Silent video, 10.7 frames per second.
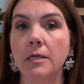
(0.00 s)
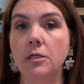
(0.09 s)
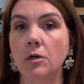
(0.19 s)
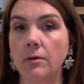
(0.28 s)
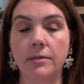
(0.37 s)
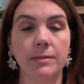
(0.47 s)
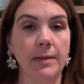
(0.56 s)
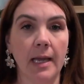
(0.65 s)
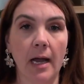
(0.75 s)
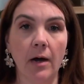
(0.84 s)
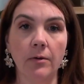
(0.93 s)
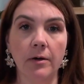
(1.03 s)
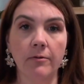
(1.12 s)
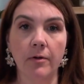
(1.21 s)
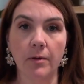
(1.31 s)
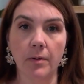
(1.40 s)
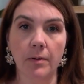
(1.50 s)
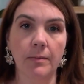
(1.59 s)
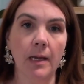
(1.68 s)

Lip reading: to always be out of her room,